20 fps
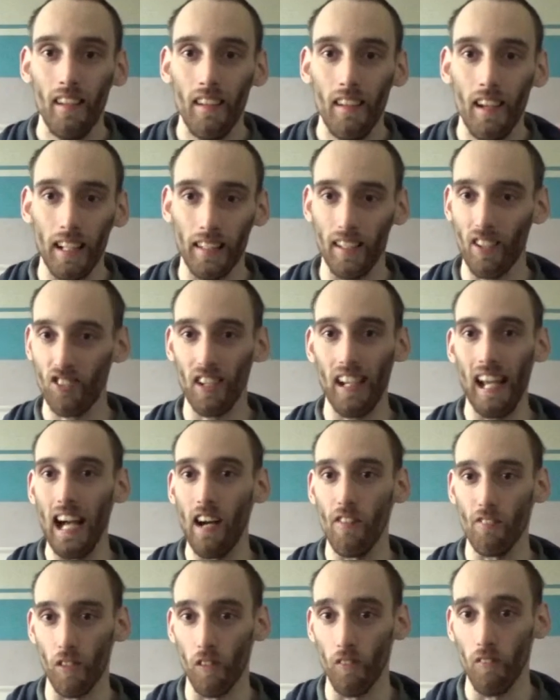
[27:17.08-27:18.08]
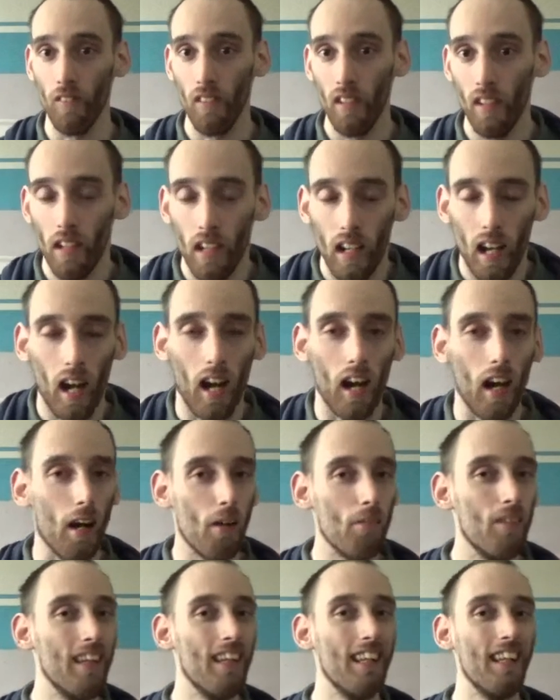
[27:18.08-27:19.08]
Unless I have
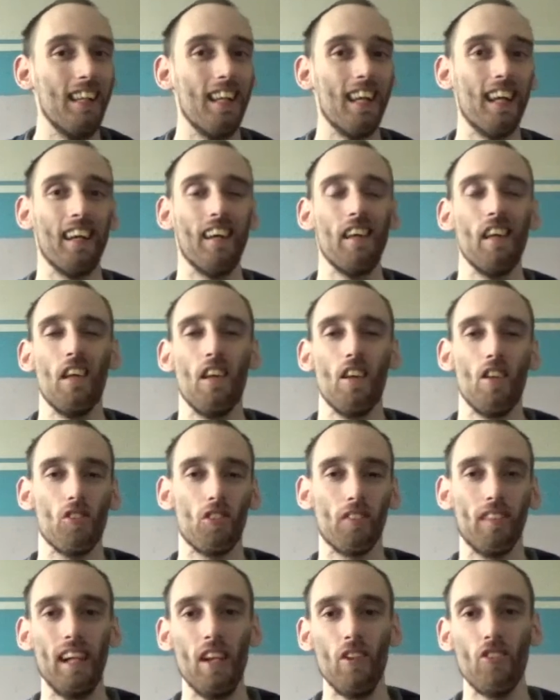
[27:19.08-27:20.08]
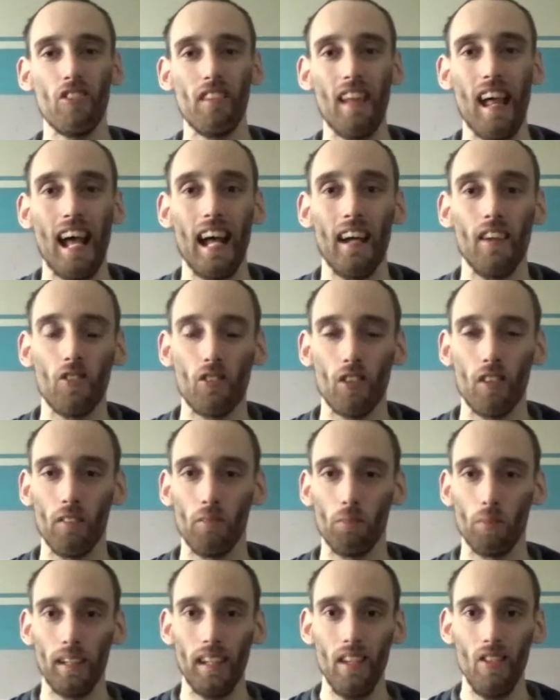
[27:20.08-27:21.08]
to. So that's that. So
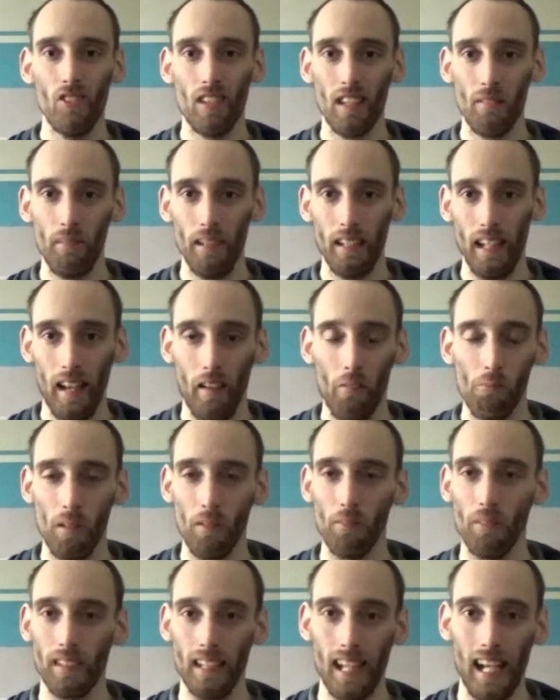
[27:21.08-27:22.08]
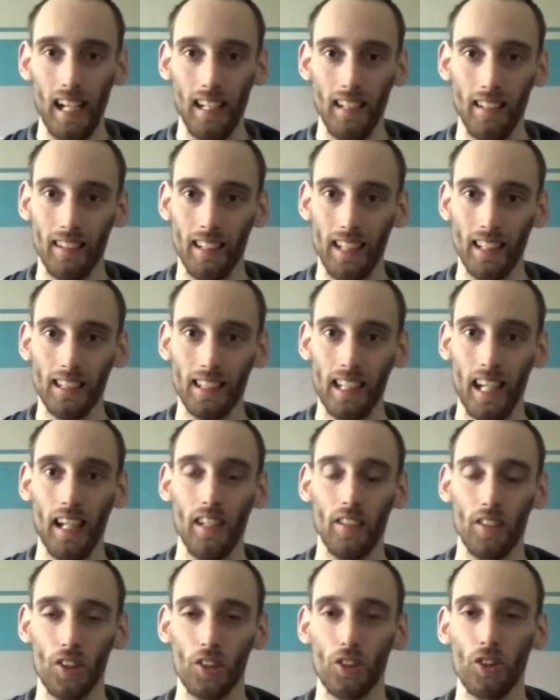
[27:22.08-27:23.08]
please help me with that, and let's get
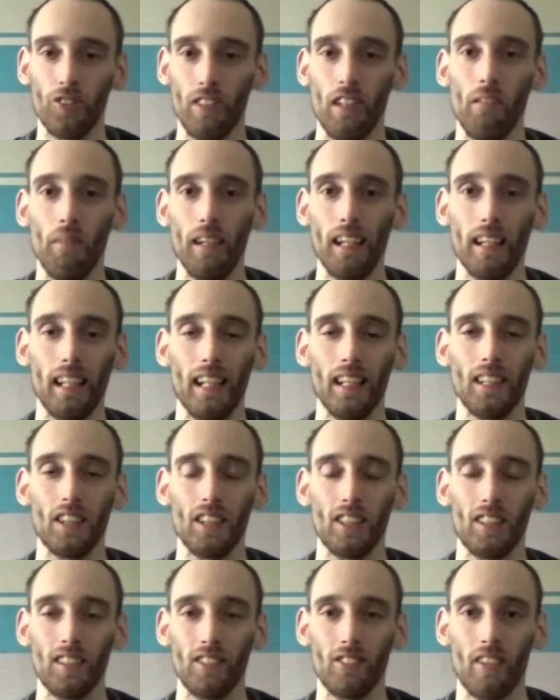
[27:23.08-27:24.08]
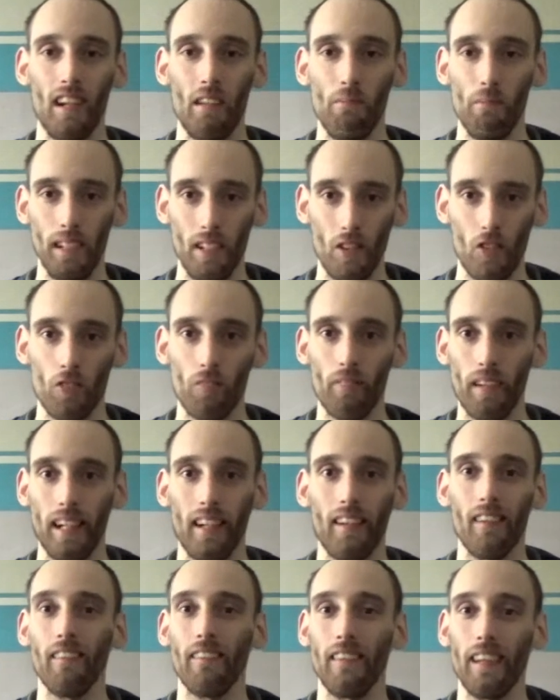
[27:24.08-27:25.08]
into streaming, and let's try and make this a
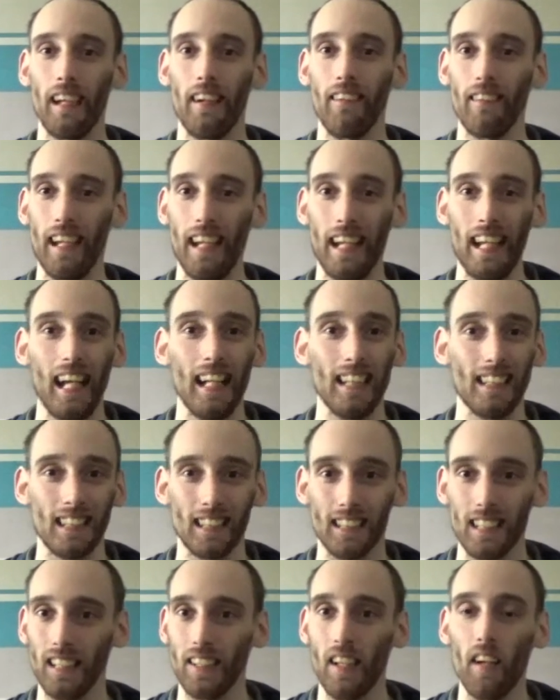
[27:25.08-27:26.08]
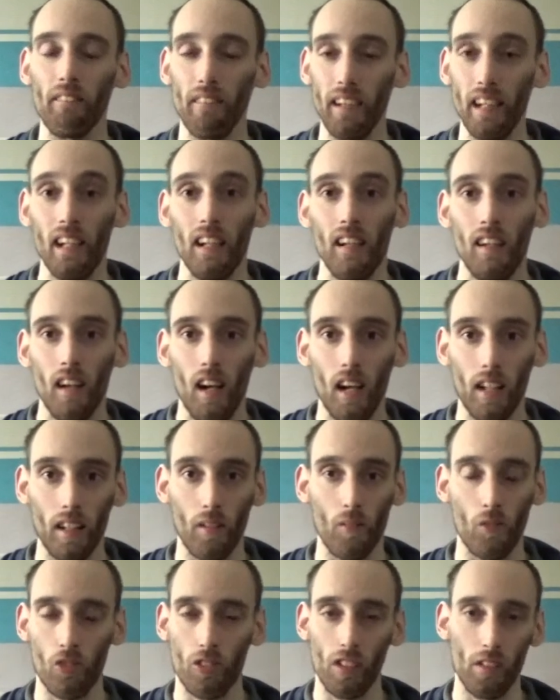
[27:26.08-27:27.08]
regular thing, okay guys? Because I love it. I
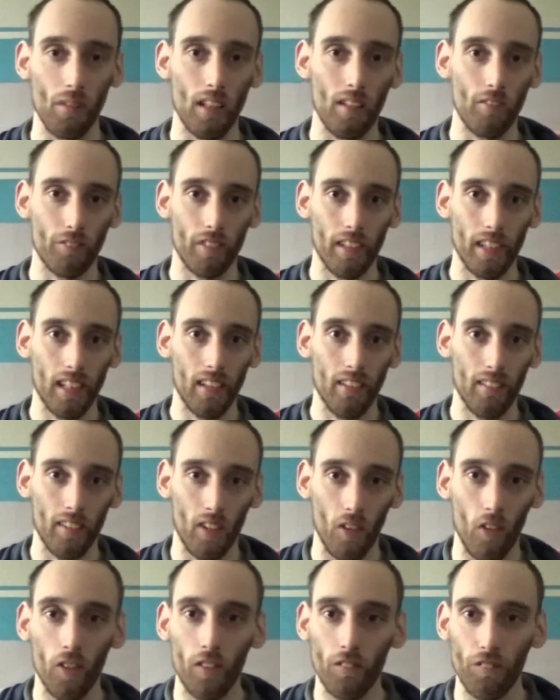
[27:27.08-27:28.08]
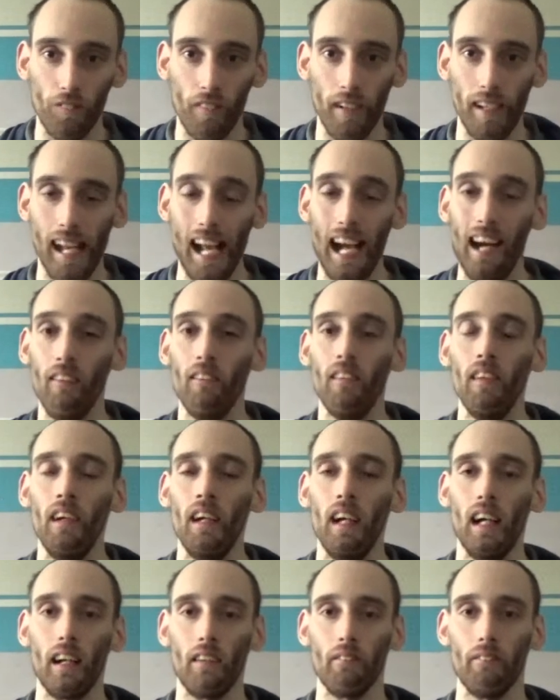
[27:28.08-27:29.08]
love streaming. I've really got the hook for it now,
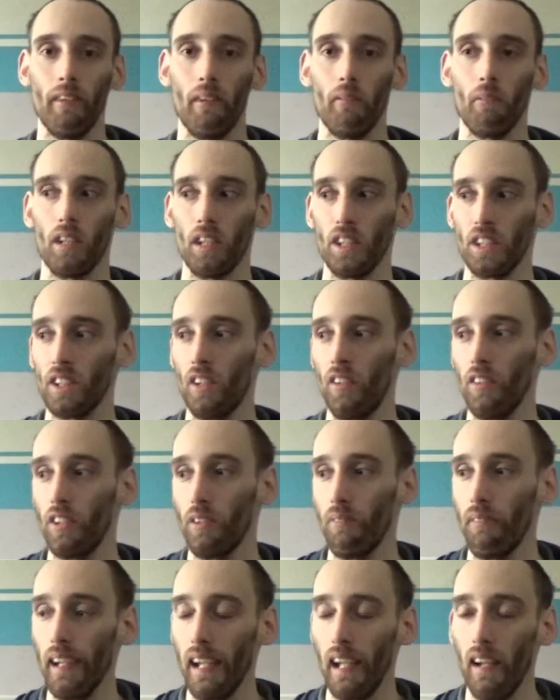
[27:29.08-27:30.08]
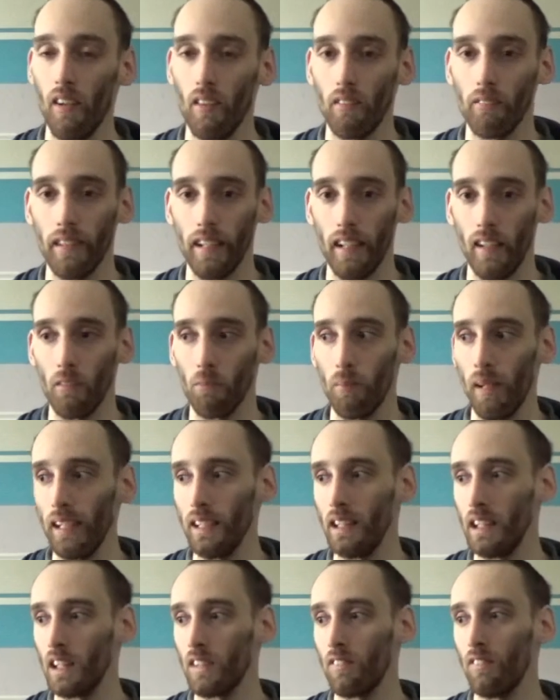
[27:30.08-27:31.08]
and I really want to start doing it on a regular
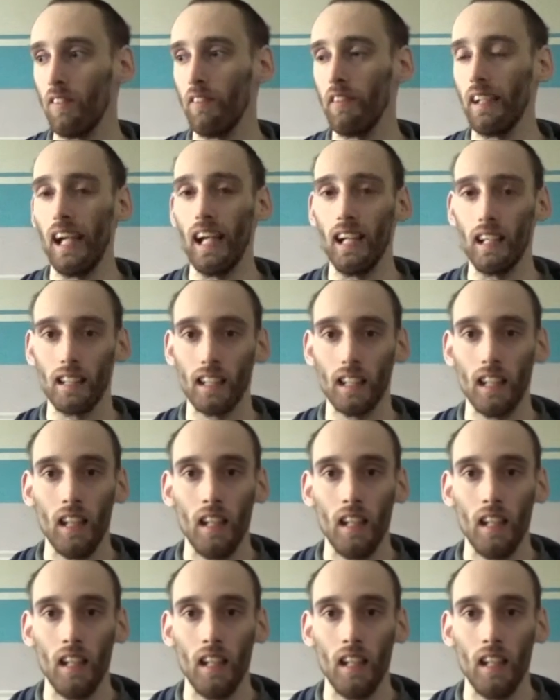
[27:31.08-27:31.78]
basis for you guys.